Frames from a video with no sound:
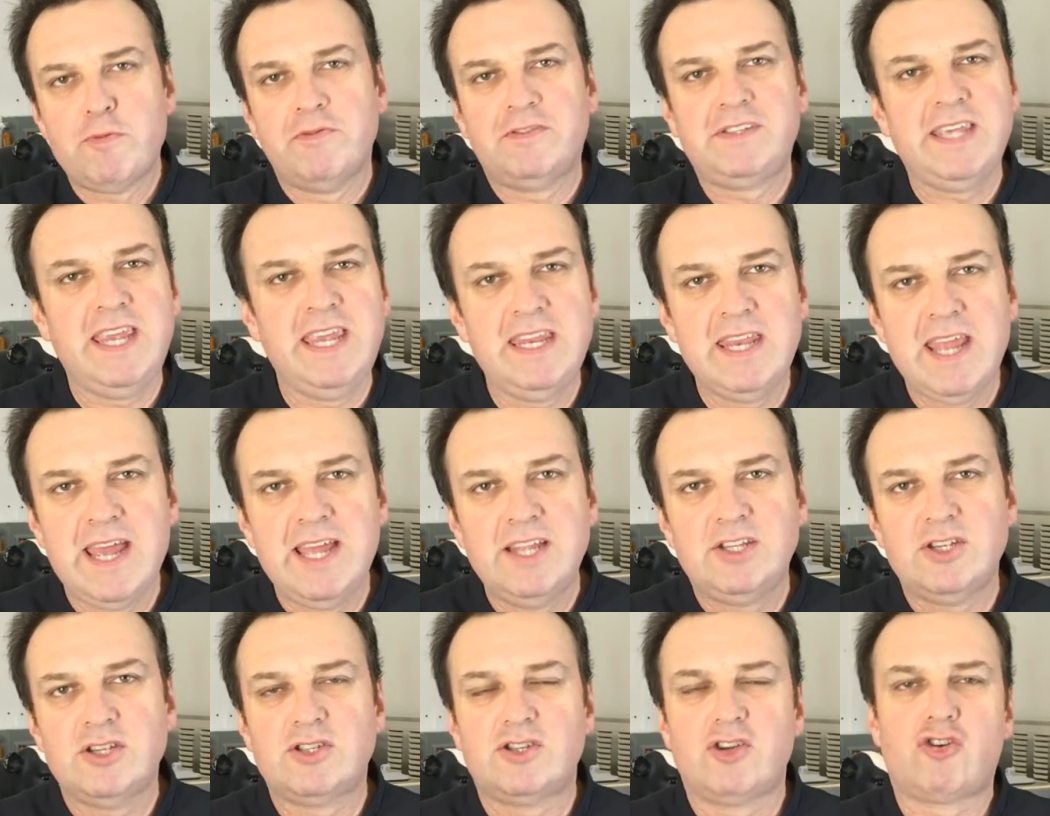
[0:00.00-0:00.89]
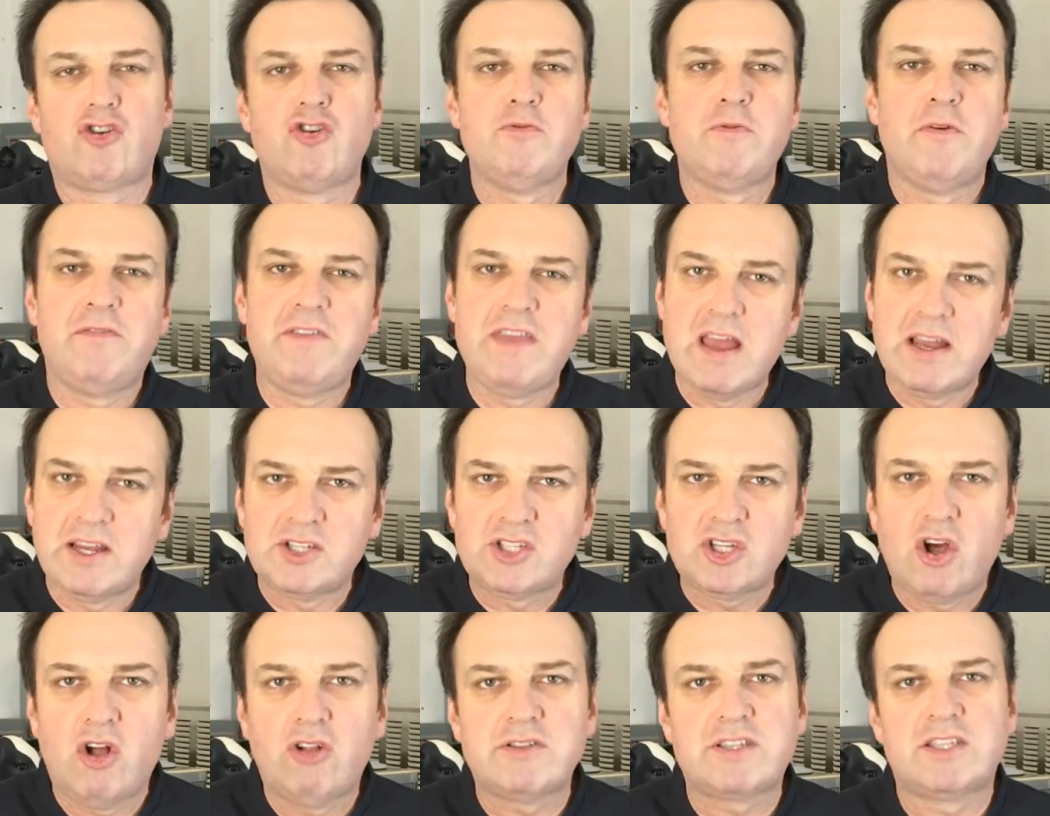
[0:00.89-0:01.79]
of teenagers, a group of young
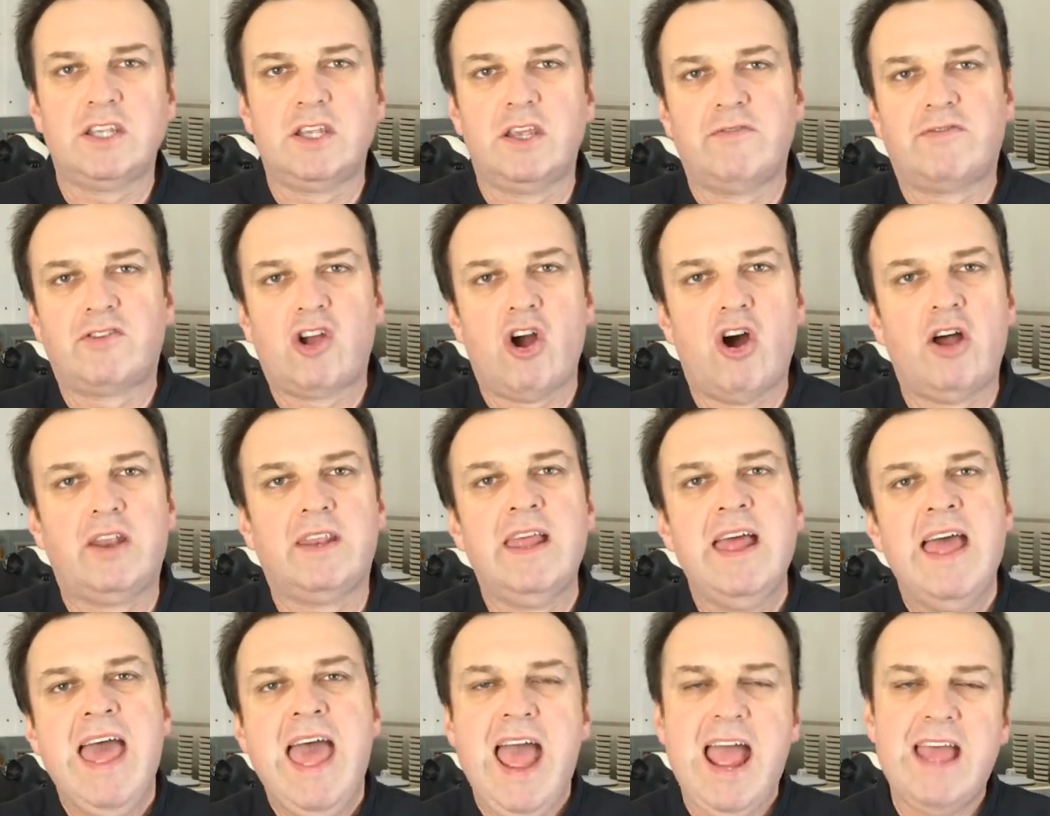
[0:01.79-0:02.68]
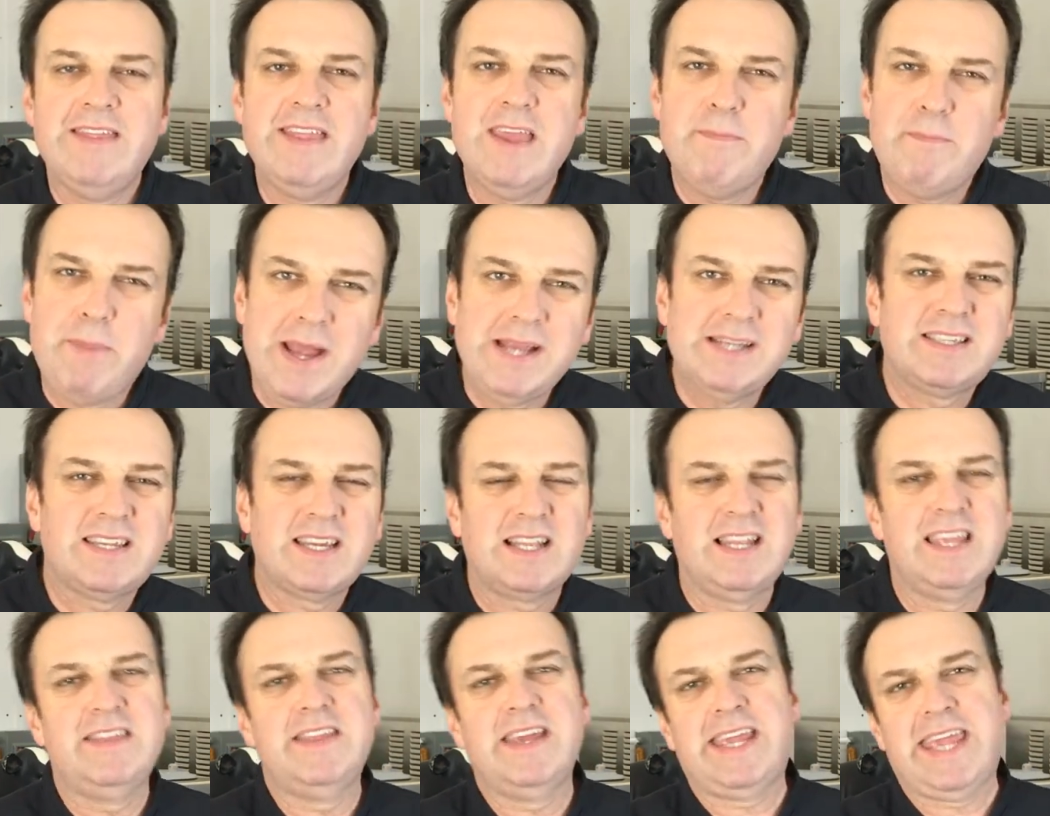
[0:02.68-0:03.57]
adults that you've got, and they're
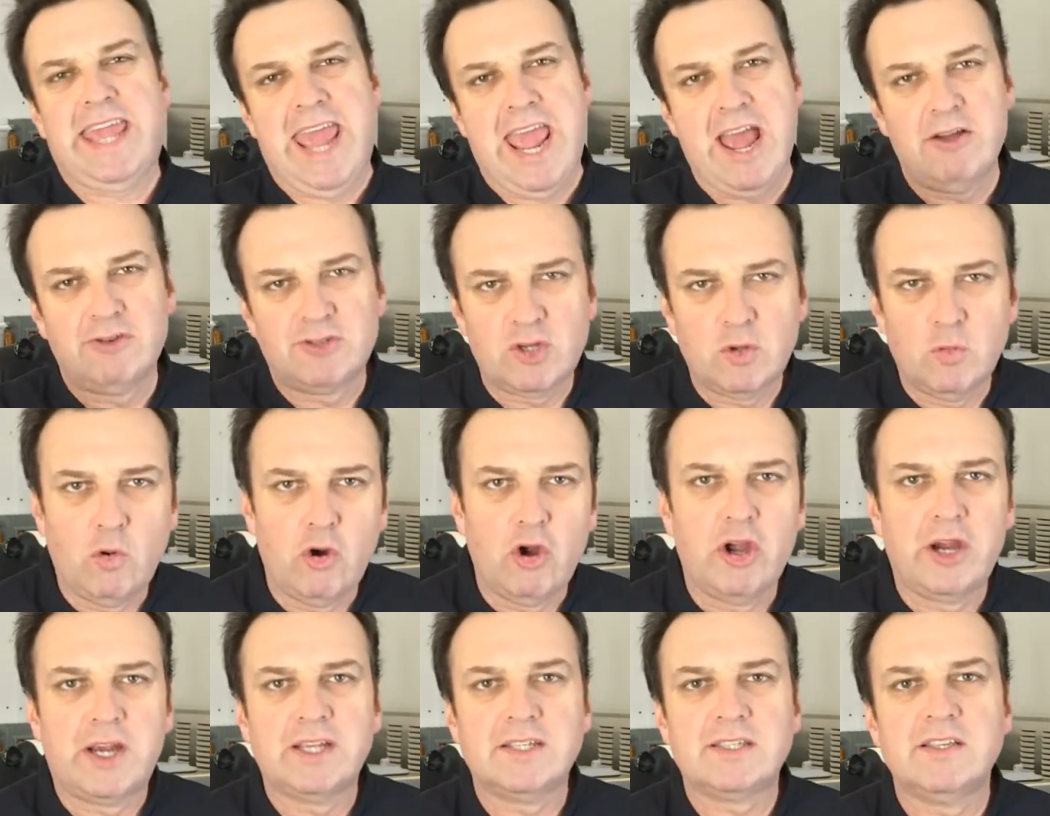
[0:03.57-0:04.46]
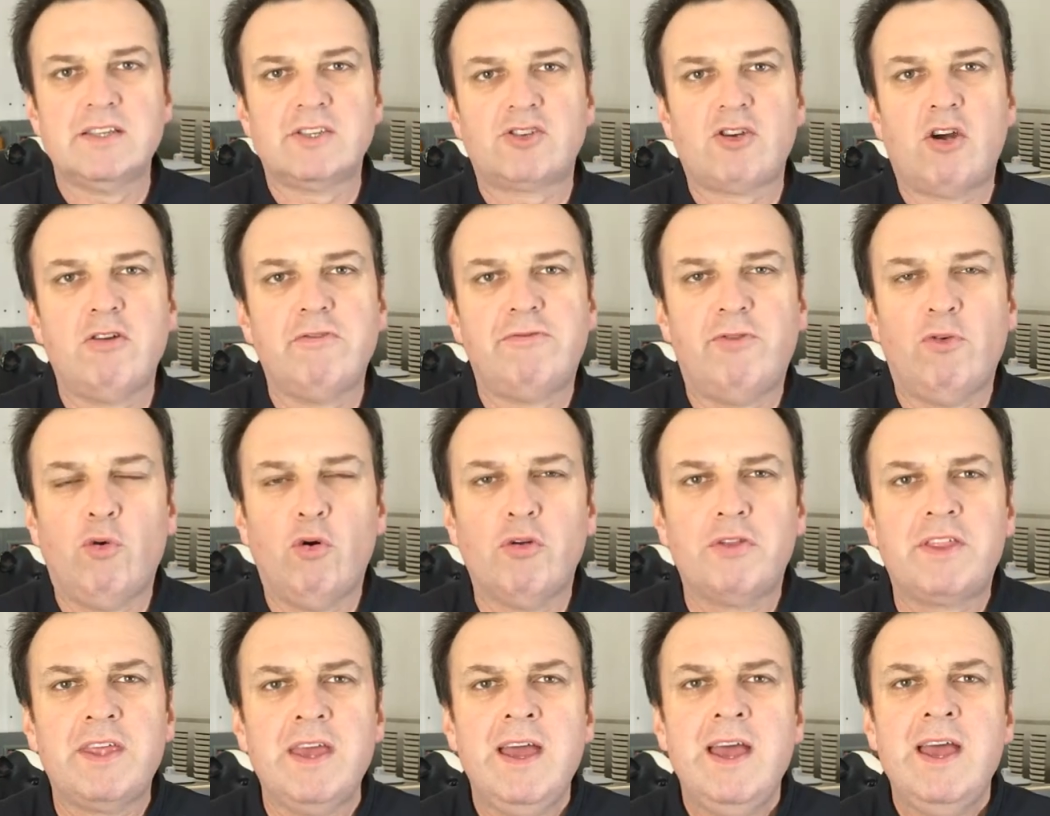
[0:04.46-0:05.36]
basically the counter workers and so
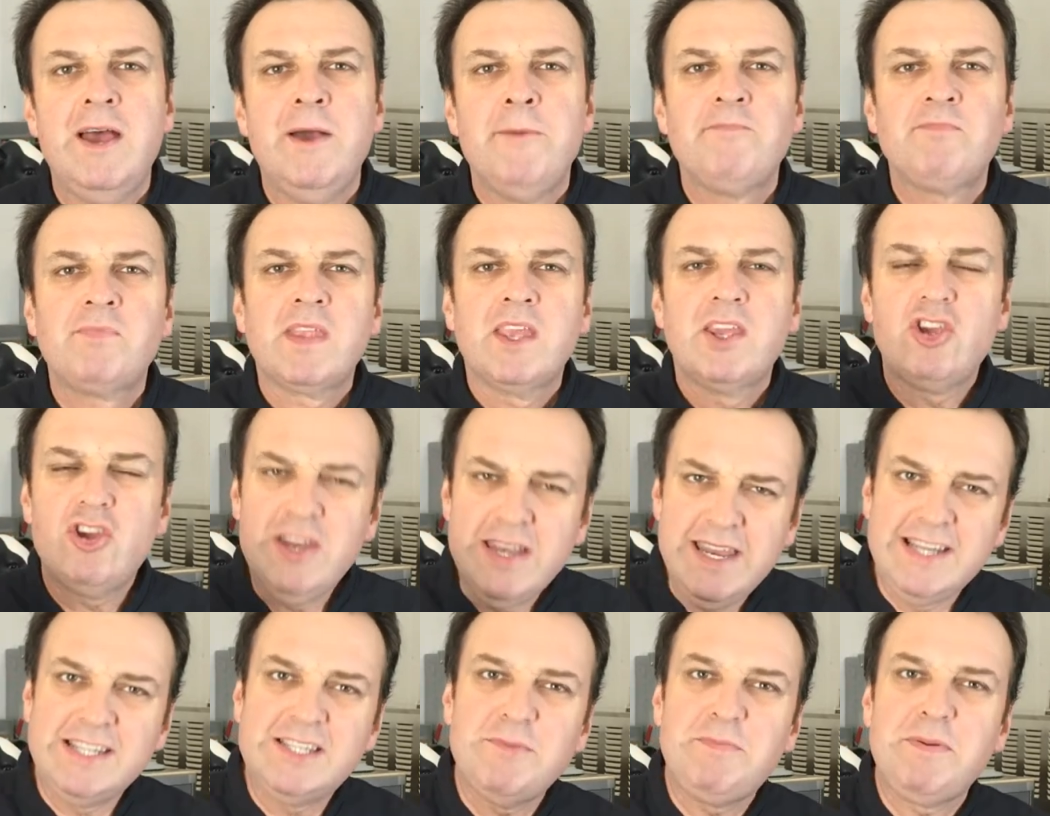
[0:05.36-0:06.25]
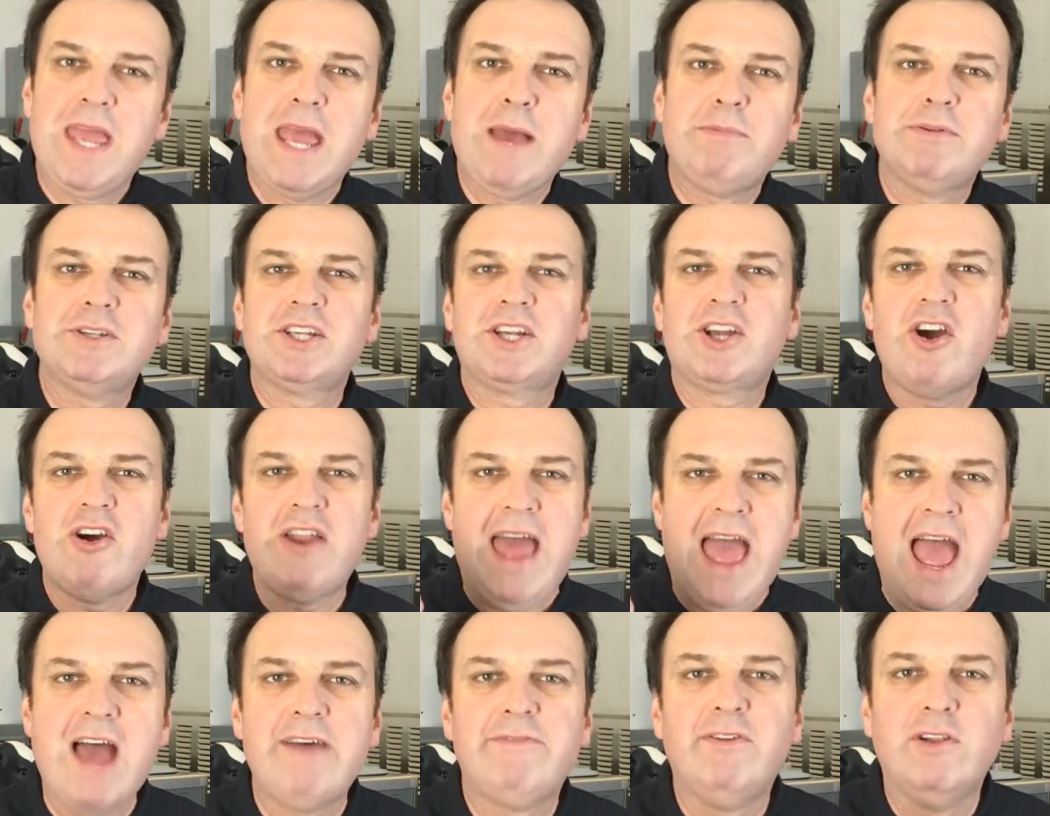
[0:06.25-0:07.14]
forth. You need to be able to kind
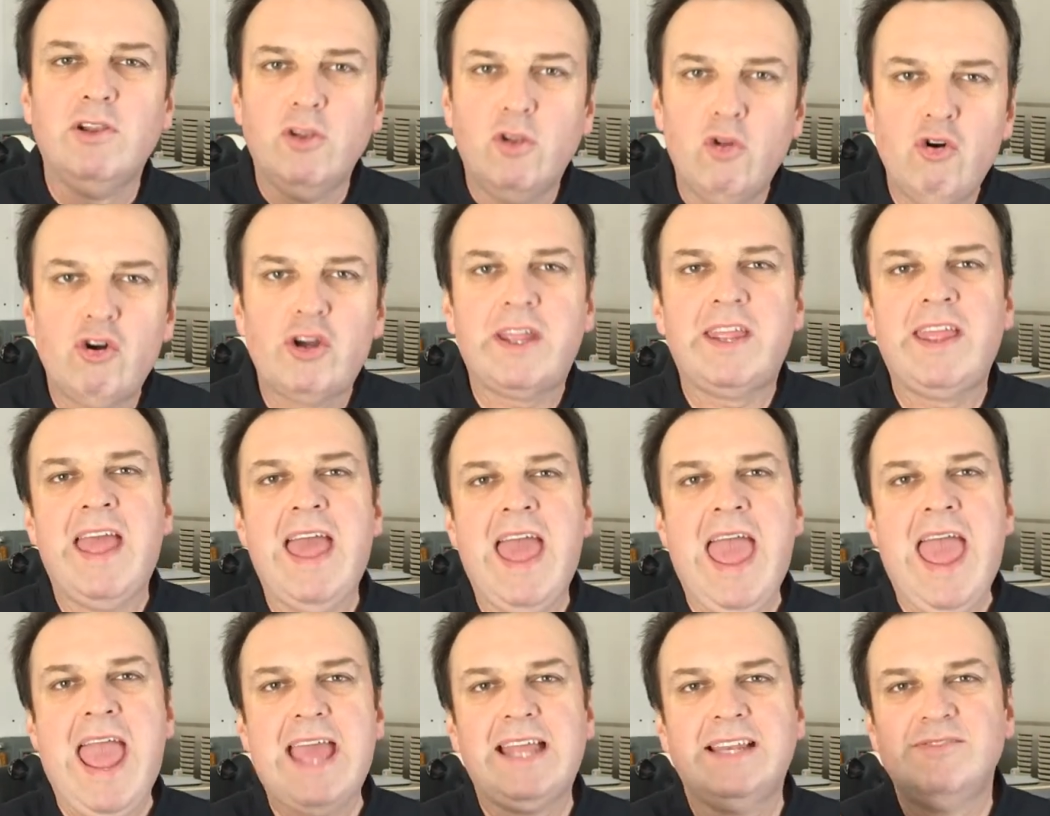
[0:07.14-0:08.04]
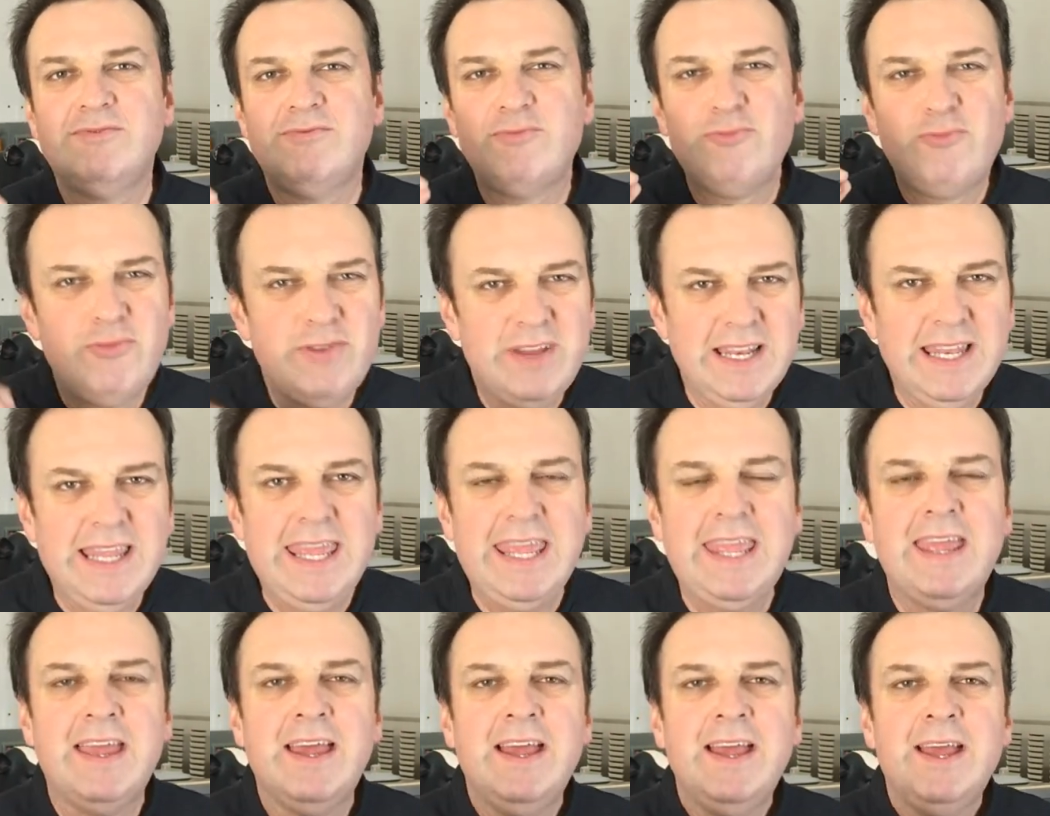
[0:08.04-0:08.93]
of have a look and really